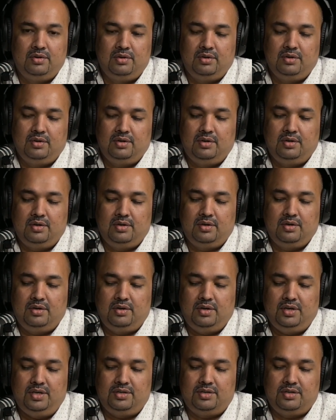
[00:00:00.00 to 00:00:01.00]

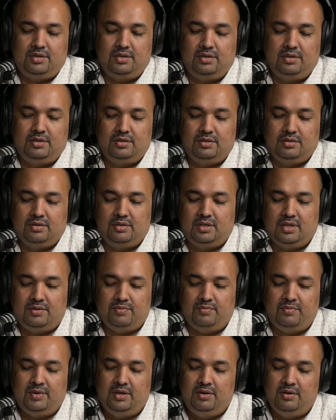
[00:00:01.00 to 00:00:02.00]
reach. So
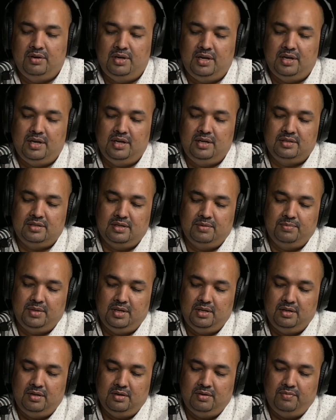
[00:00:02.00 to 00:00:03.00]
that when you're hitting
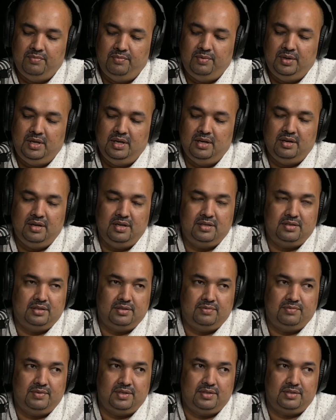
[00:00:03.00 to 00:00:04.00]
something, your wheel reaches
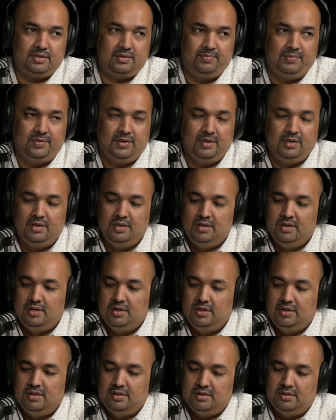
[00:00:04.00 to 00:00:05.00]
first.
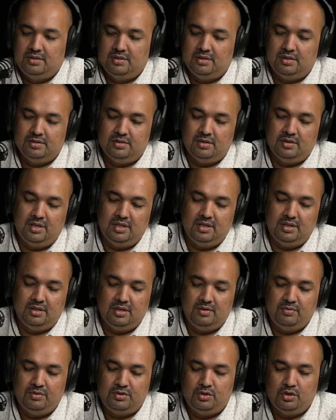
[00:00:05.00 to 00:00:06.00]
So there's also another
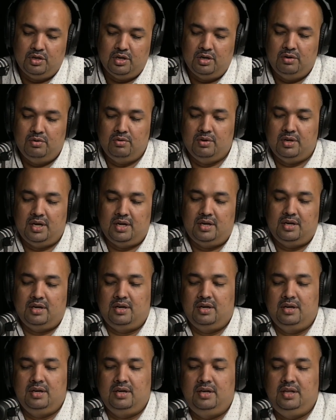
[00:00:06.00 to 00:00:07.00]
thing which you can look at
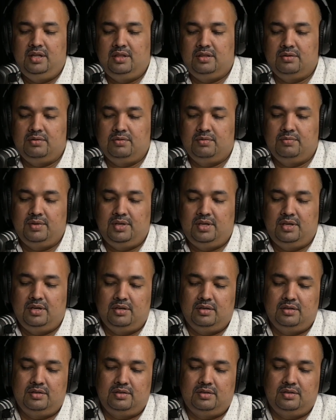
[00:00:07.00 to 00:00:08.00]
underneath over
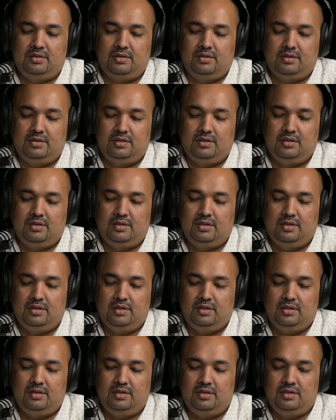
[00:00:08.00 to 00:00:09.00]
here
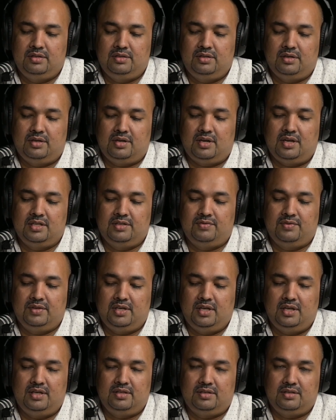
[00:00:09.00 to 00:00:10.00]
is your transfer
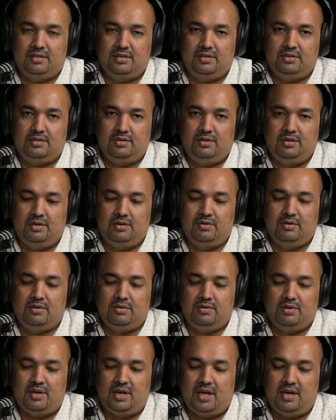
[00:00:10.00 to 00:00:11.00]
case. So you look
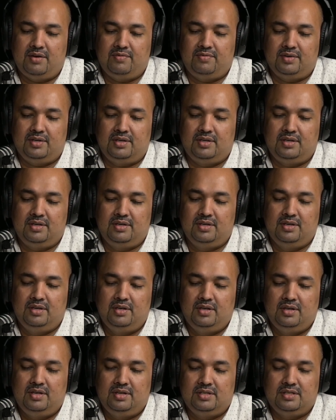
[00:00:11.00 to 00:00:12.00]
to have a
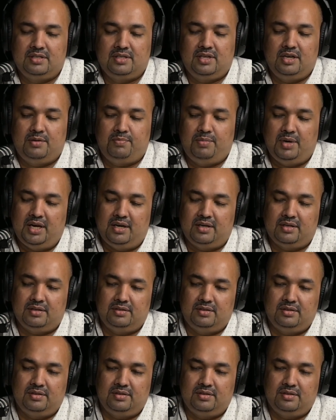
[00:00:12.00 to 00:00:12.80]
skid plate.